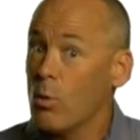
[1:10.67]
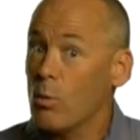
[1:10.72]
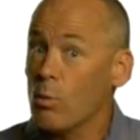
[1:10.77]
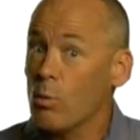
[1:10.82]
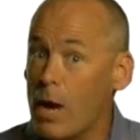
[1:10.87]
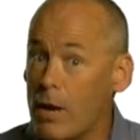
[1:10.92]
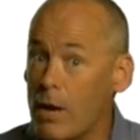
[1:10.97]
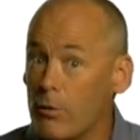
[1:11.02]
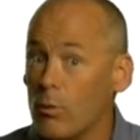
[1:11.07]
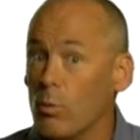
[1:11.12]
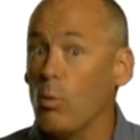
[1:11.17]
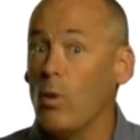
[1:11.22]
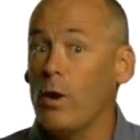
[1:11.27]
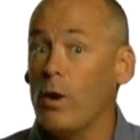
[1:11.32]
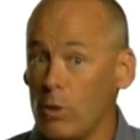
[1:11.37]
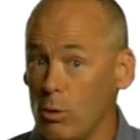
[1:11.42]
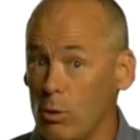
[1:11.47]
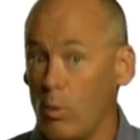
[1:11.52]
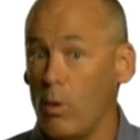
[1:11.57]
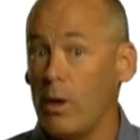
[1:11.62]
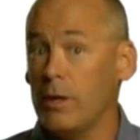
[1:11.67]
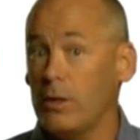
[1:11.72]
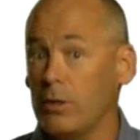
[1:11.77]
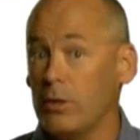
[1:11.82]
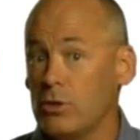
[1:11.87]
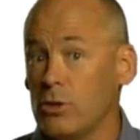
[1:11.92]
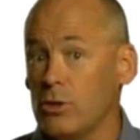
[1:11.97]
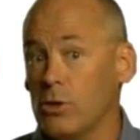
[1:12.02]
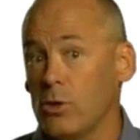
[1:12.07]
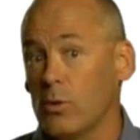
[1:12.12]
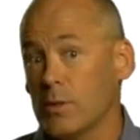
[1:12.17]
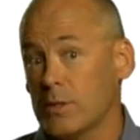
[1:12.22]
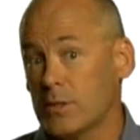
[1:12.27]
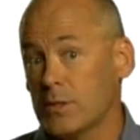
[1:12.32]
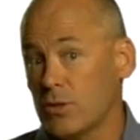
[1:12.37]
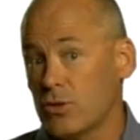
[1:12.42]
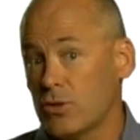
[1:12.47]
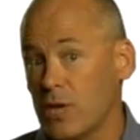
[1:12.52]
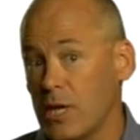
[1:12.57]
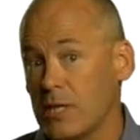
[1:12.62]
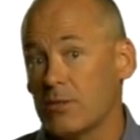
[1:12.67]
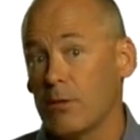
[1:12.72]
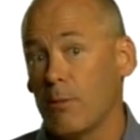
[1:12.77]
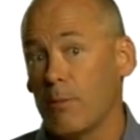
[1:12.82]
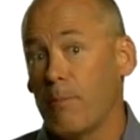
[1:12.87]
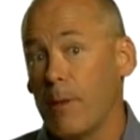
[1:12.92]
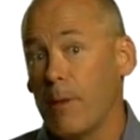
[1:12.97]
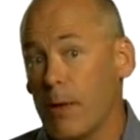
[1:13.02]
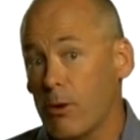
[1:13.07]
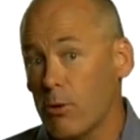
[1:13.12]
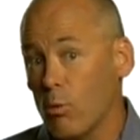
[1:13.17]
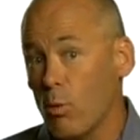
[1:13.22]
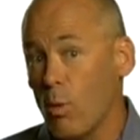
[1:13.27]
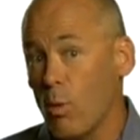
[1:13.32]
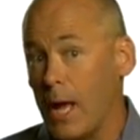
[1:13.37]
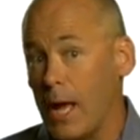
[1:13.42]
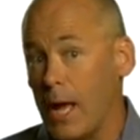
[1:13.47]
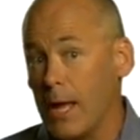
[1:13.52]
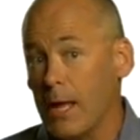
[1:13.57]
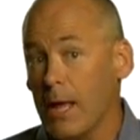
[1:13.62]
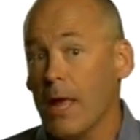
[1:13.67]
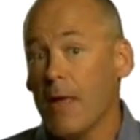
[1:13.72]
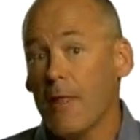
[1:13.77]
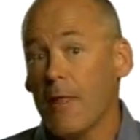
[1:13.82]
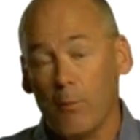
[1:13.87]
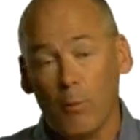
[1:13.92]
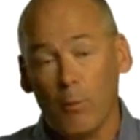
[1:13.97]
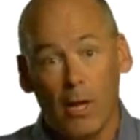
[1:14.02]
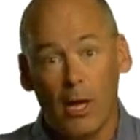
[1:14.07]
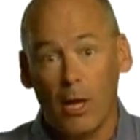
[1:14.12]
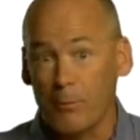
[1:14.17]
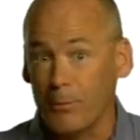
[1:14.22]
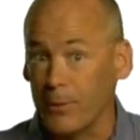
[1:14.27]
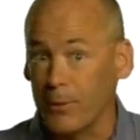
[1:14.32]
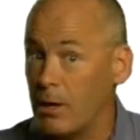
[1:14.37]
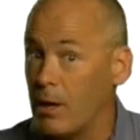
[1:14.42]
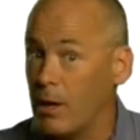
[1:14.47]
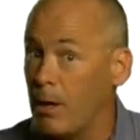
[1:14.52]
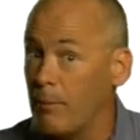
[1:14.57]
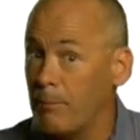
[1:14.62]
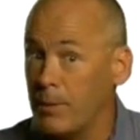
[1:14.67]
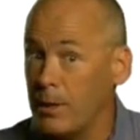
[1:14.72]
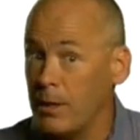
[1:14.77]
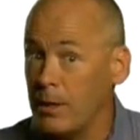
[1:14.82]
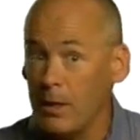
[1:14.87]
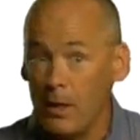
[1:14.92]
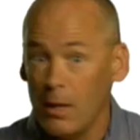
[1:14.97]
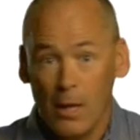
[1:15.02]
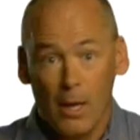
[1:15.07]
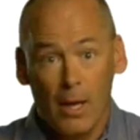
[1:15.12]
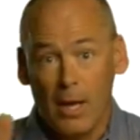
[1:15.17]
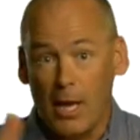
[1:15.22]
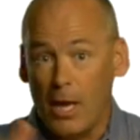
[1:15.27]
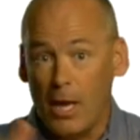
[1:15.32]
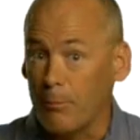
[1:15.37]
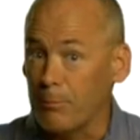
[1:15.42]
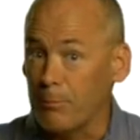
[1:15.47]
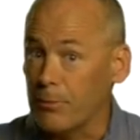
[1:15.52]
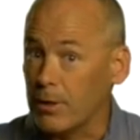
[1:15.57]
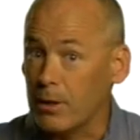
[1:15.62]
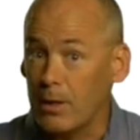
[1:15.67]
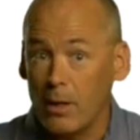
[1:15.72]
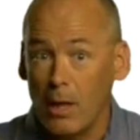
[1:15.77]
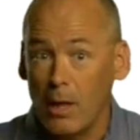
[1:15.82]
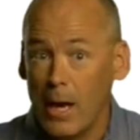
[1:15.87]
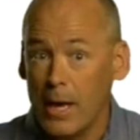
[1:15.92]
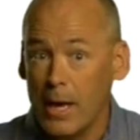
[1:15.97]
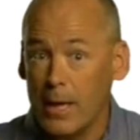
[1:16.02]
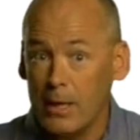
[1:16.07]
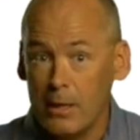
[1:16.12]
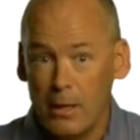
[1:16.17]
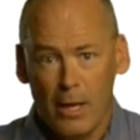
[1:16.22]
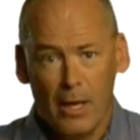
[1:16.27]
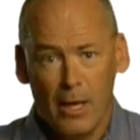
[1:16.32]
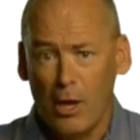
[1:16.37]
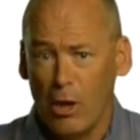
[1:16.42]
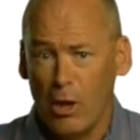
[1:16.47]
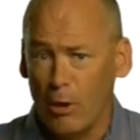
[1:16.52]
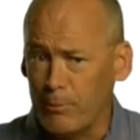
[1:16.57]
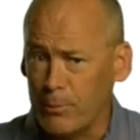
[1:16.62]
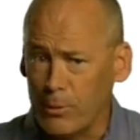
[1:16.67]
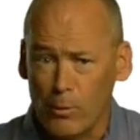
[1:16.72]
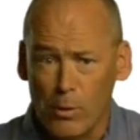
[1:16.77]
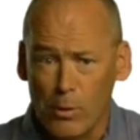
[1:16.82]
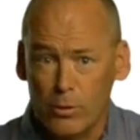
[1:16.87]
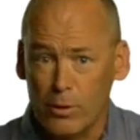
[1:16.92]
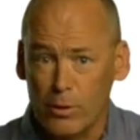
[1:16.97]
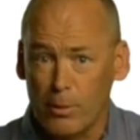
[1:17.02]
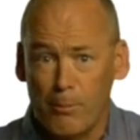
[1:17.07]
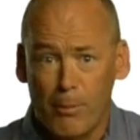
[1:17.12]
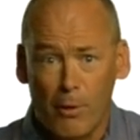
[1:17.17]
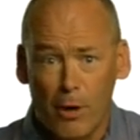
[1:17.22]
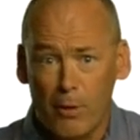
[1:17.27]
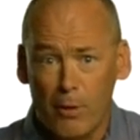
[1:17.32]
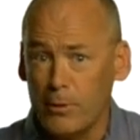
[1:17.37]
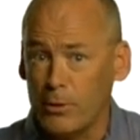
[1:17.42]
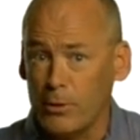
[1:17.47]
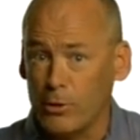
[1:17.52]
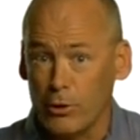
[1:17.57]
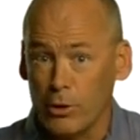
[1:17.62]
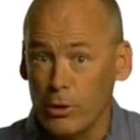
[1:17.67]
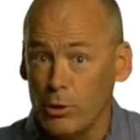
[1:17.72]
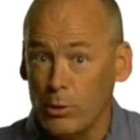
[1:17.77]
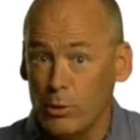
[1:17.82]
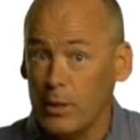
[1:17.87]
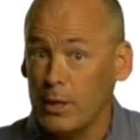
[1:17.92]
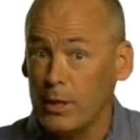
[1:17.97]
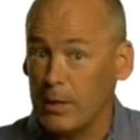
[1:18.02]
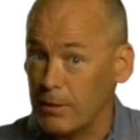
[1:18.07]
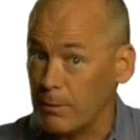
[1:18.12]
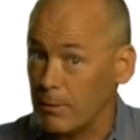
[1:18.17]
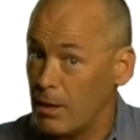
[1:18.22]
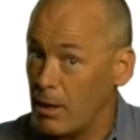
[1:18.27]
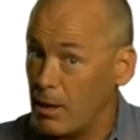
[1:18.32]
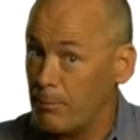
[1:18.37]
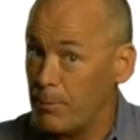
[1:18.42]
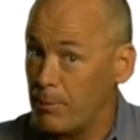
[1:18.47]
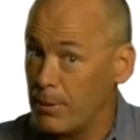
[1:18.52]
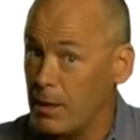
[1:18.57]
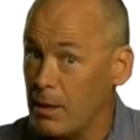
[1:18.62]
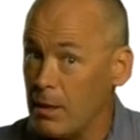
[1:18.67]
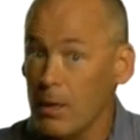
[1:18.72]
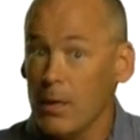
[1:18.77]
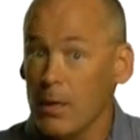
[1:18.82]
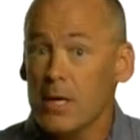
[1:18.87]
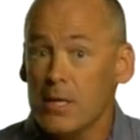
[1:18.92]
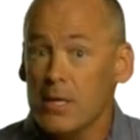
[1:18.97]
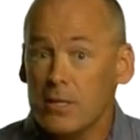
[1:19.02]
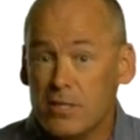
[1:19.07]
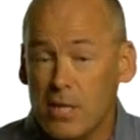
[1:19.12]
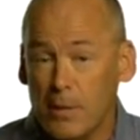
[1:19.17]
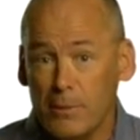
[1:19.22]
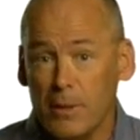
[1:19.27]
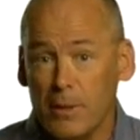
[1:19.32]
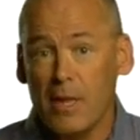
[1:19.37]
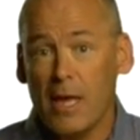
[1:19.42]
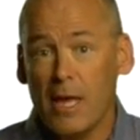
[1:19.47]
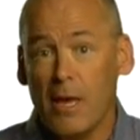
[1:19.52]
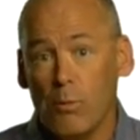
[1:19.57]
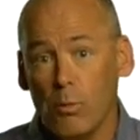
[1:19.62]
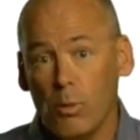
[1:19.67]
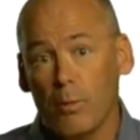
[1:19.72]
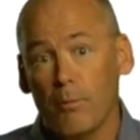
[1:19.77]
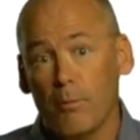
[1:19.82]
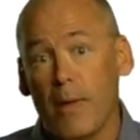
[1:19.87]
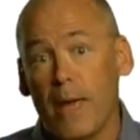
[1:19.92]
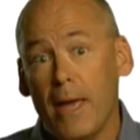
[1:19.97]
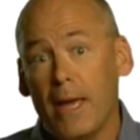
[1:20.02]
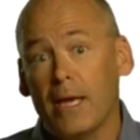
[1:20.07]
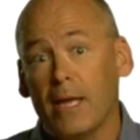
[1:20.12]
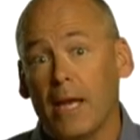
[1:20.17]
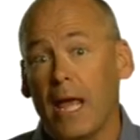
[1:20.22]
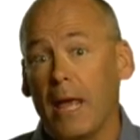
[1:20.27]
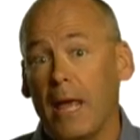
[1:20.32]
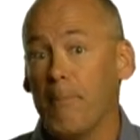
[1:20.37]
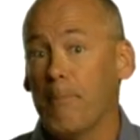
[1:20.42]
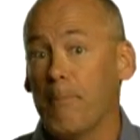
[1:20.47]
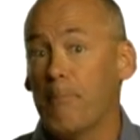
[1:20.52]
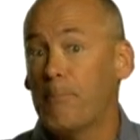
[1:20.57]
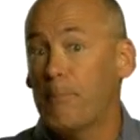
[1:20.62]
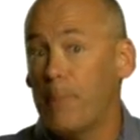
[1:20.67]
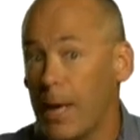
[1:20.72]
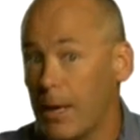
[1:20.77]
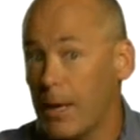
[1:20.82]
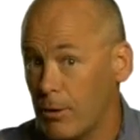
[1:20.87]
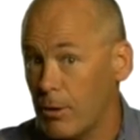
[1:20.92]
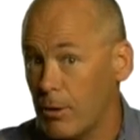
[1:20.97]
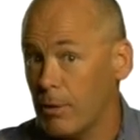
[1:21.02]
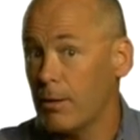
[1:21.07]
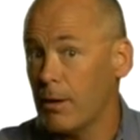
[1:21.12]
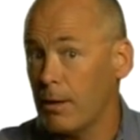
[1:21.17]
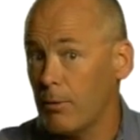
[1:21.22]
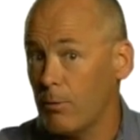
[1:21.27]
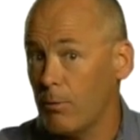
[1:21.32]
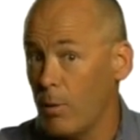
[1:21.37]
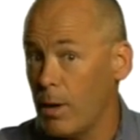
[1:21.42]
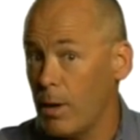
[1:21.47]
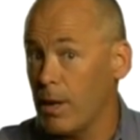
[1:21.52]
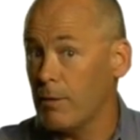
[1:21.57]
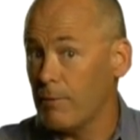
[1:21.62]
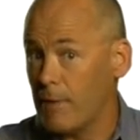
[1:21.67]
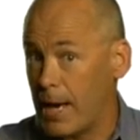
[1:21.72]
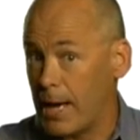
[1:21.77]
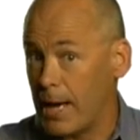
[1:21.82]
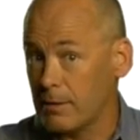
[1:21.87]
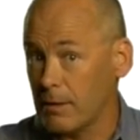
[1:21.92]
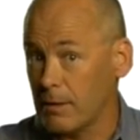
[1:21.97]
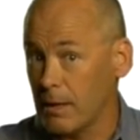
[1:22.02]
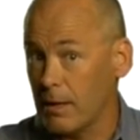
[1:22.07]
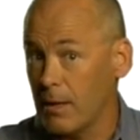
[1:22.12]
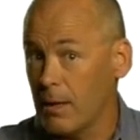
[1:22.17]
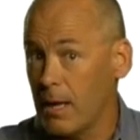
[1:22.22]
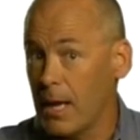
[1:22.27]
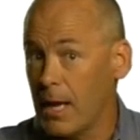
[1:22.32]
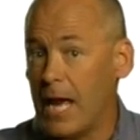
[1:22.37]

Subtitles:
Rather, what you want to do is suggest a better way that will help the company, help the client, help your own department or unit at the company, something that will make it a better way of acting.